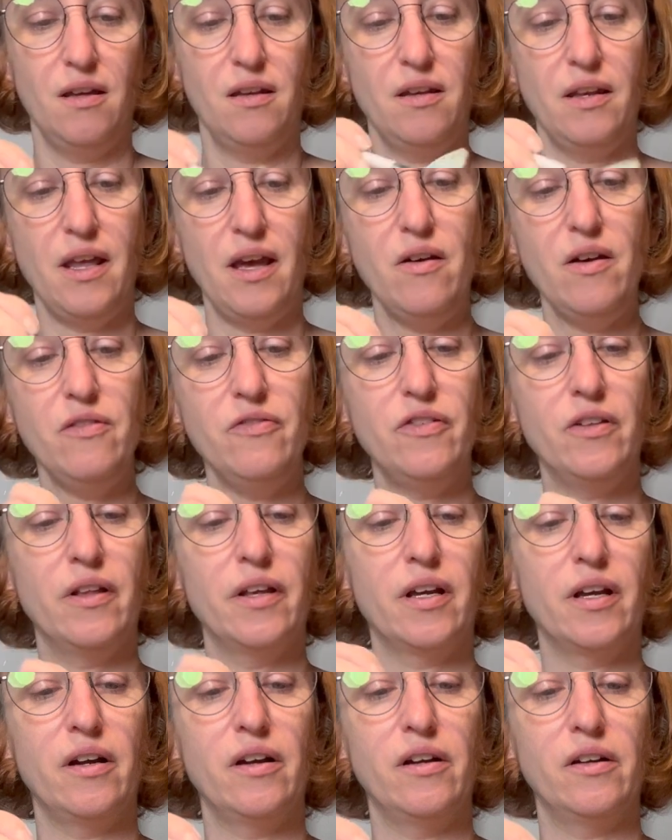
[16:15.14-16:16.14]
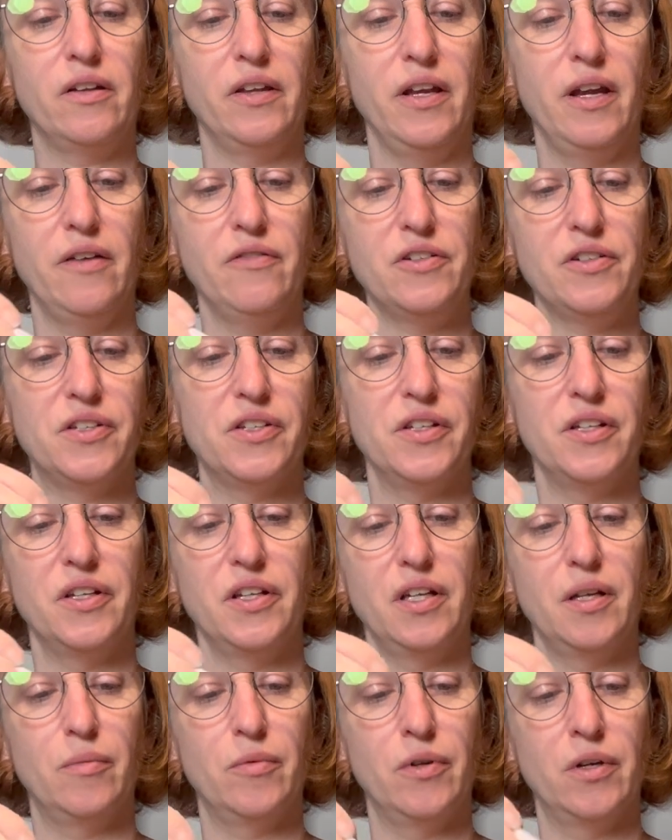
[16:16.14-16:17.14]
now I feel like I hardly ever see it
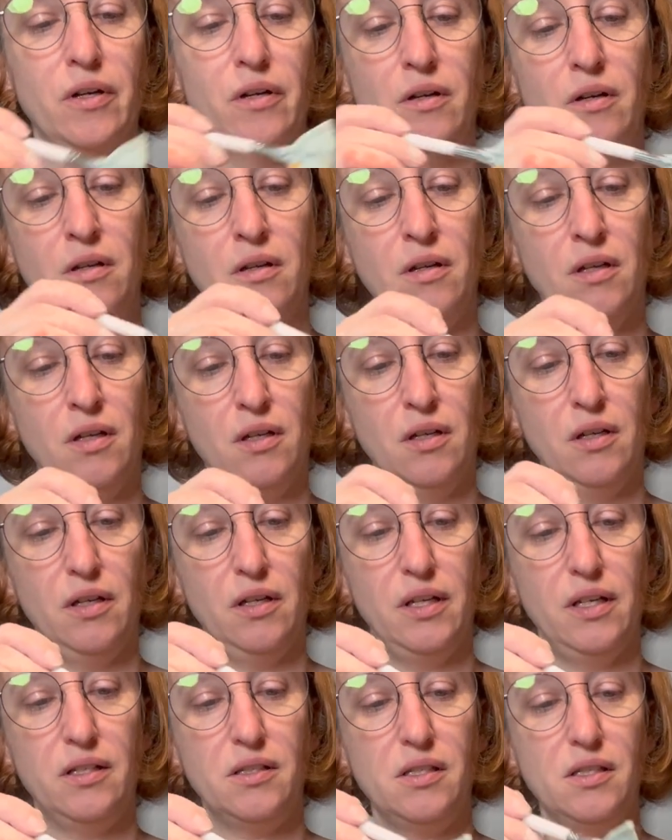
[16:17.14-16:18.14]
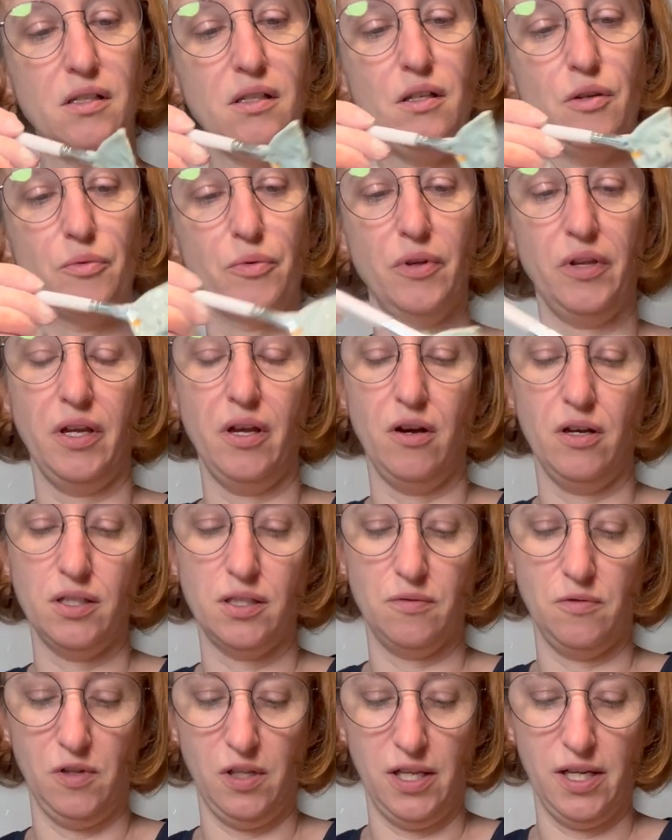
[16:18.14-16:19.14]
anymore. It's still a really
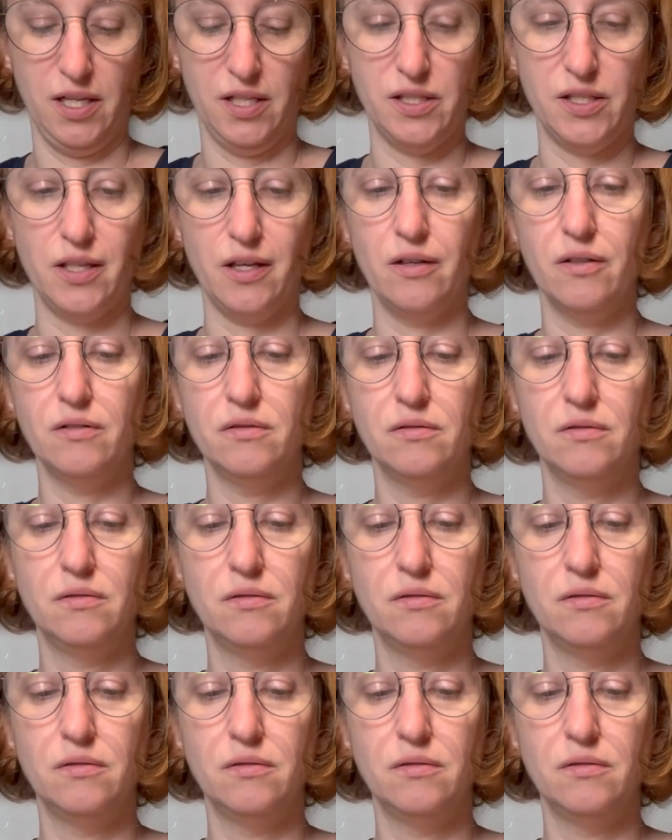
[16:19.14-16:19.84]
awesome glaze, though.